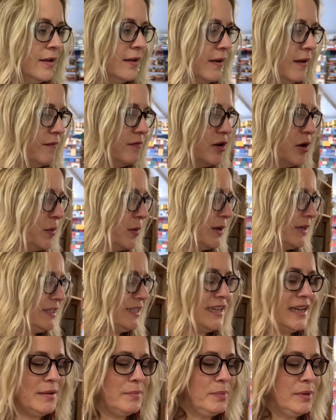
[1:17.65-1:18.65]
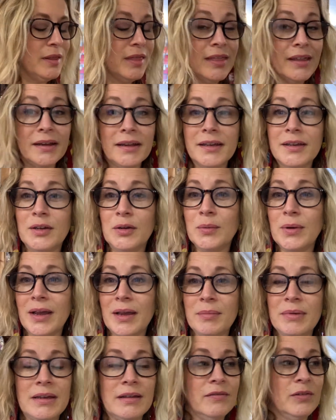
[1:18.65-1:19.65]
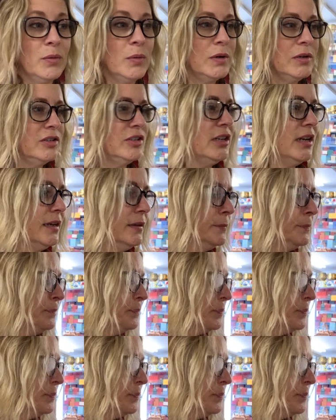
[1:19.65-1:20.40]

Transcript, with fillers: I've no idea, but thank you, Amy, if you're watching.